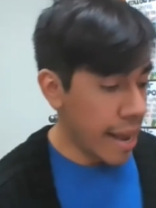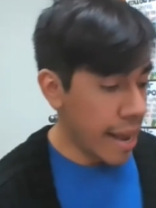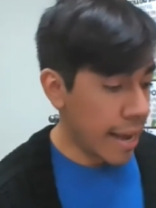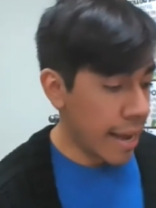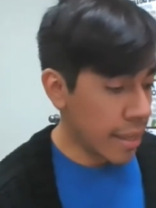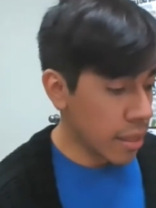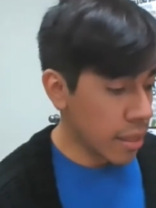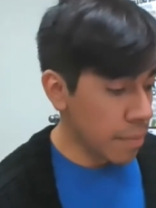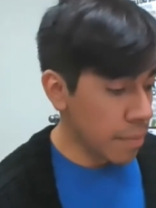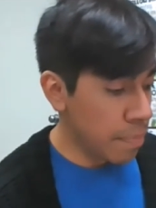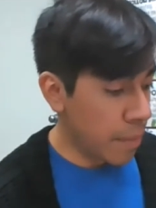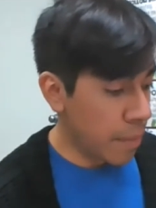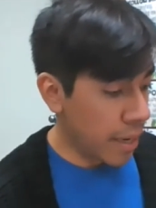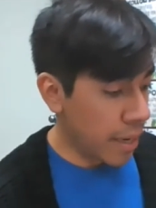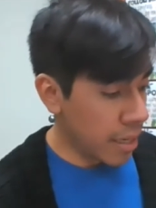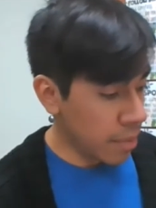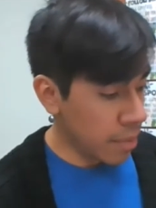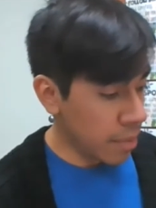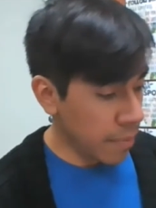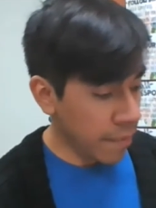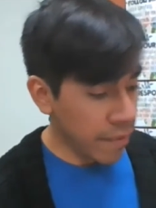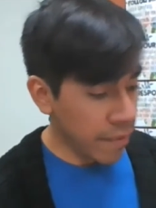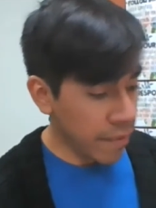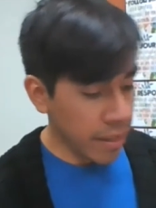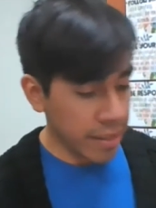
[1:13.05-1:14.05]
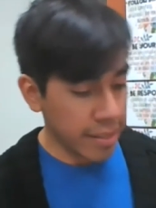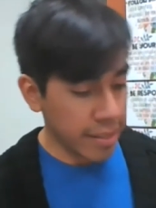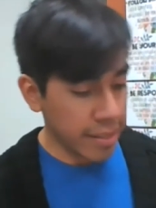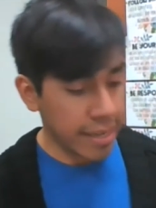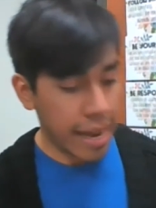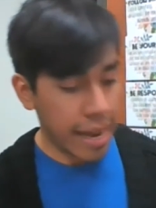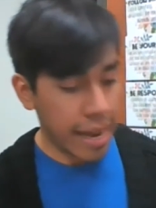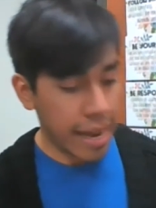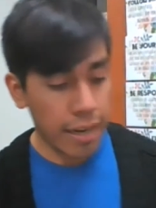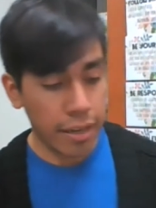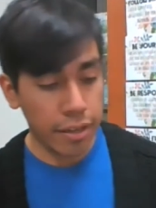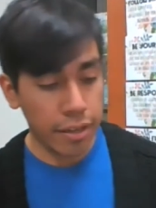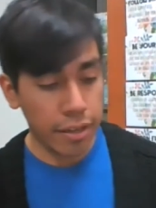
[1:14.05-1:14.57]
At the bottom of the
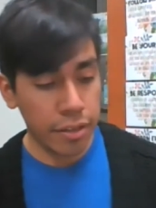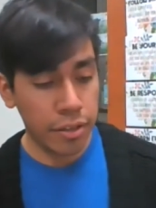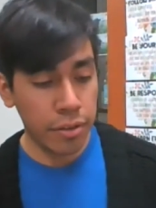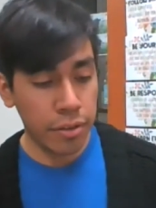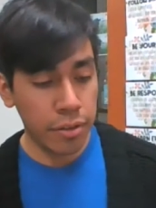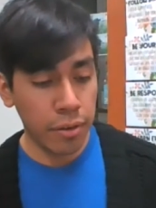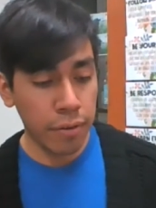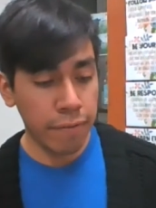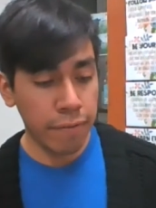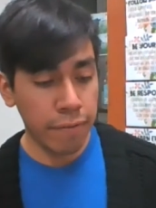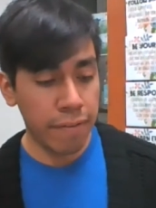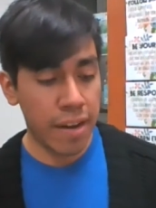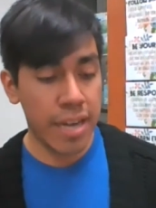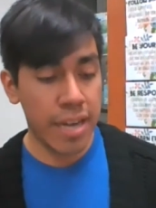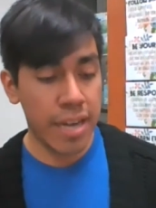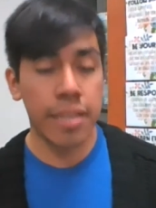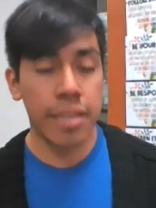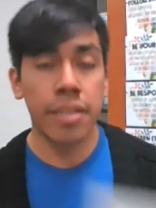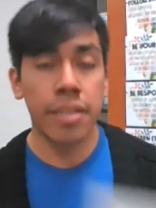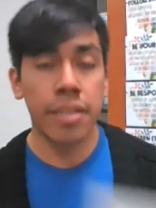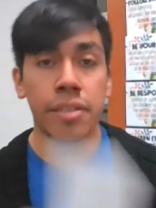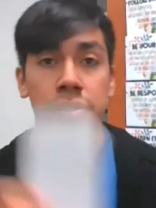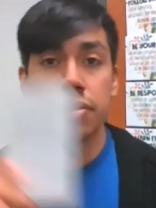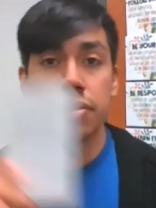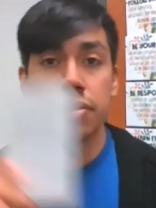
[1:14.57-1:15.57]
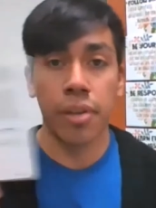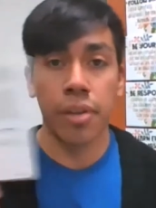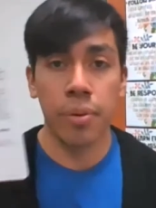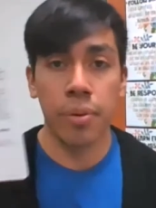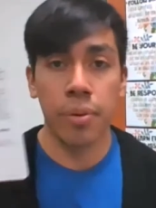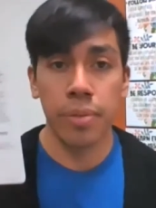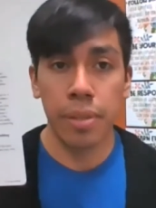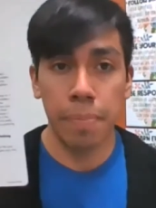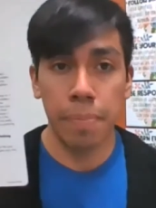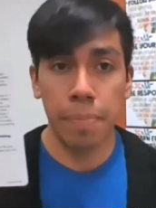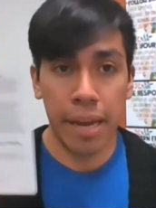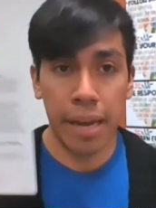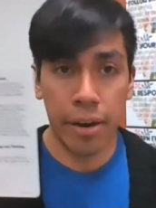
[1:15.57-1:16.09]
stack, you'll find this
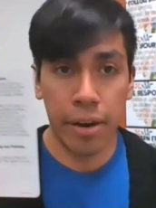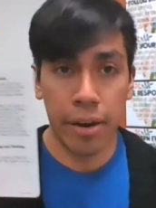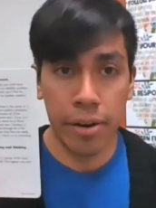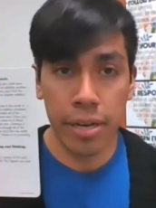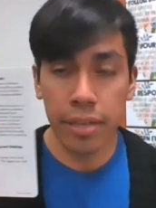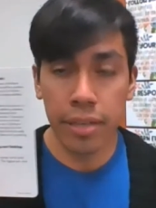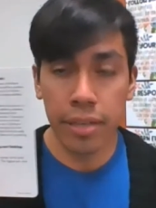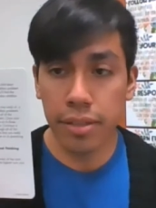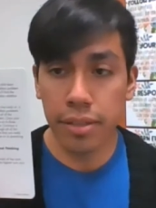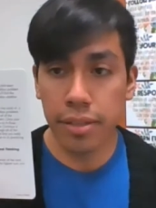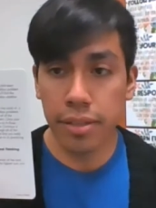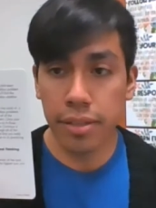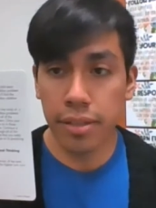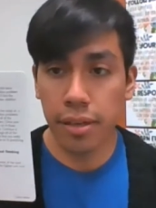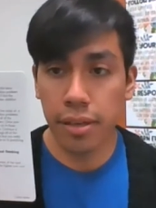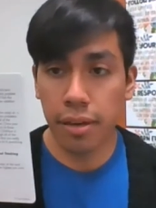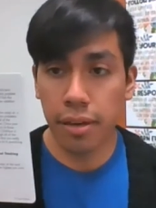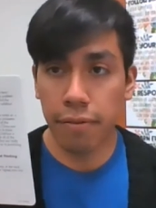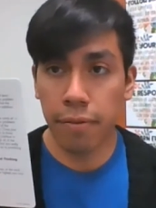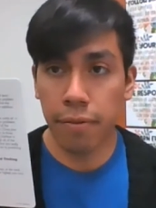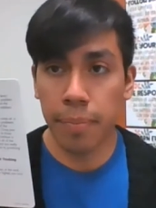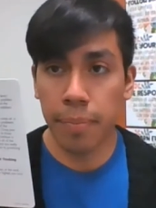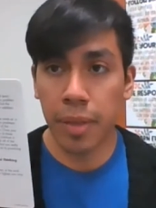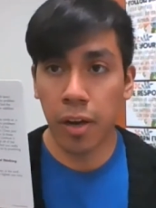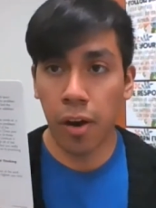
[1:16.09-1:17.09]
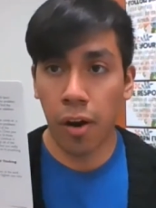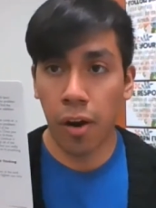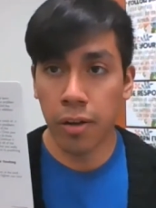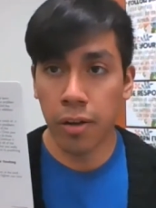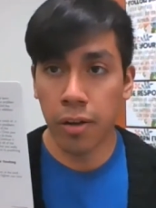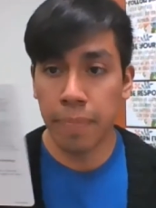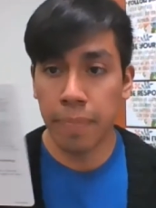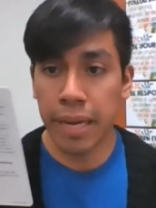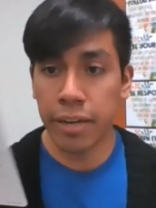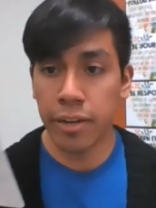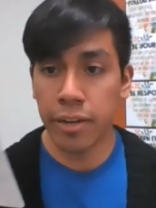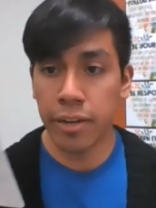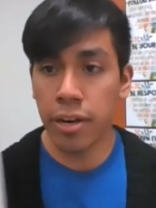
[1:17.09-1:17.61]
note to parents from the
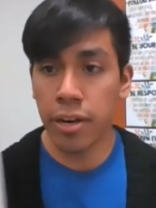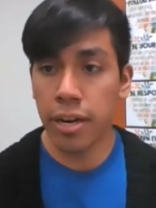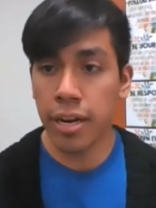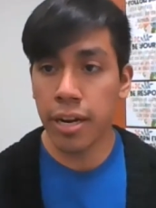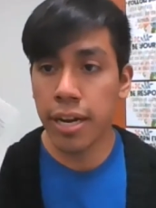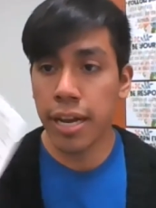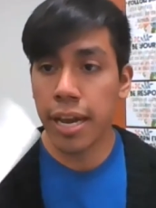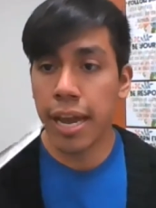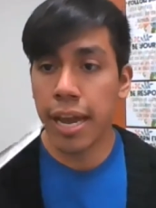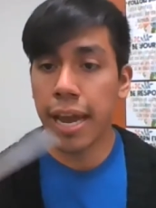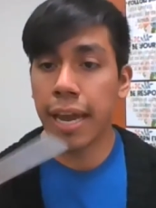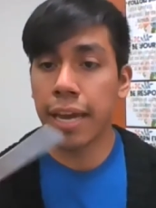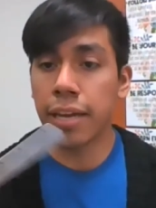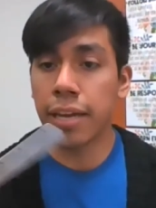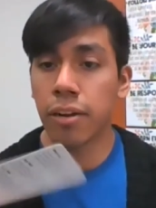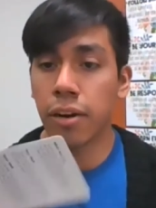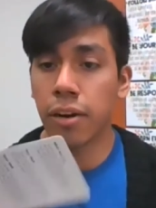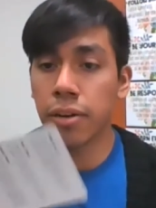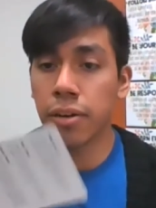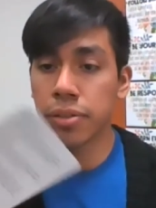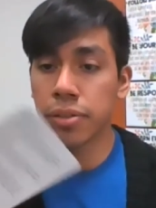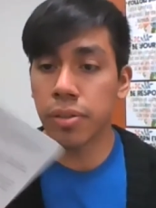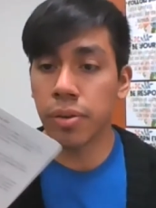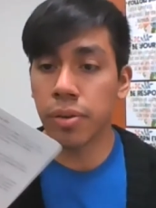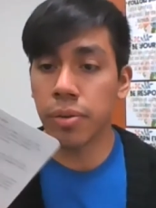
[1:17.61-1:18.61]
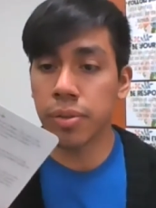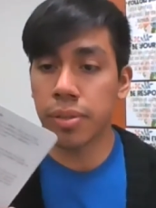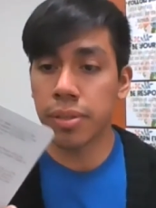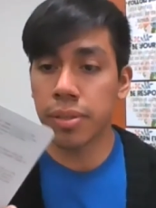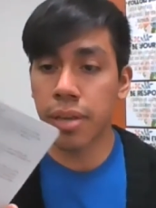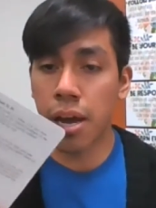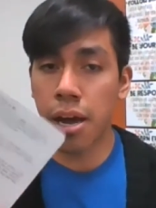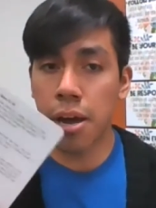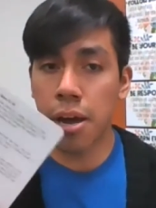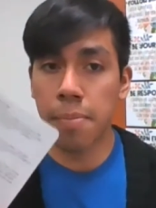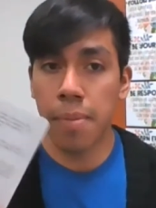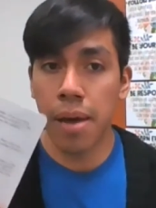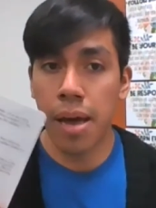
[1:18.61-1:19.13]
card maker and also
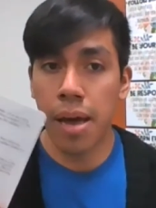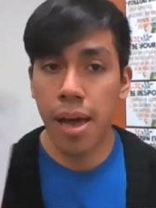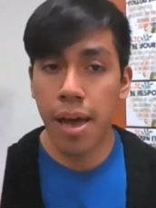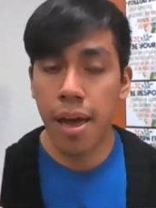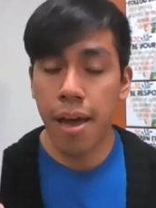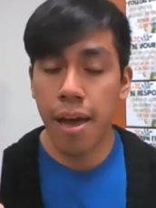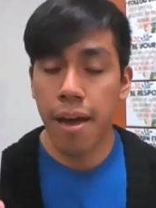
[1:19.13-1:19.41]
some